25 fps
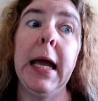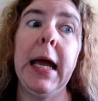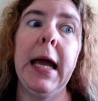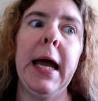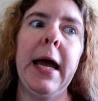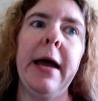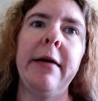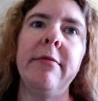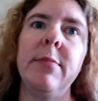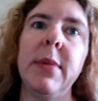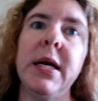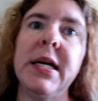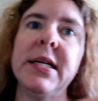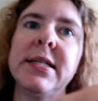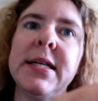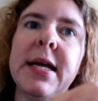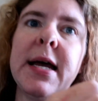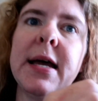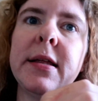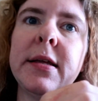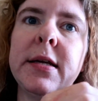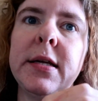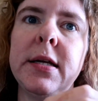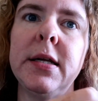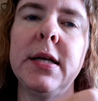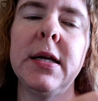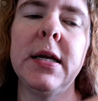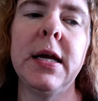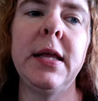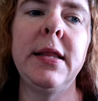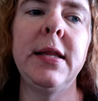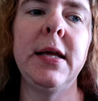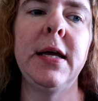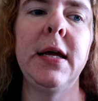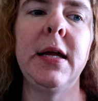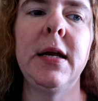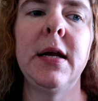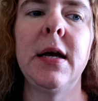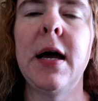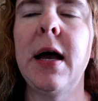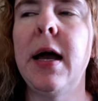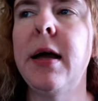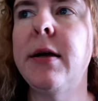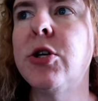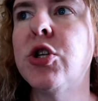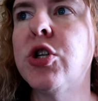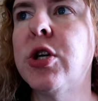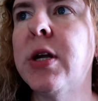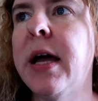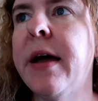have my salad and then
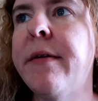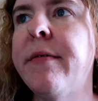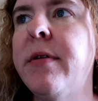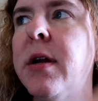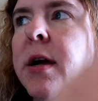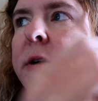I should have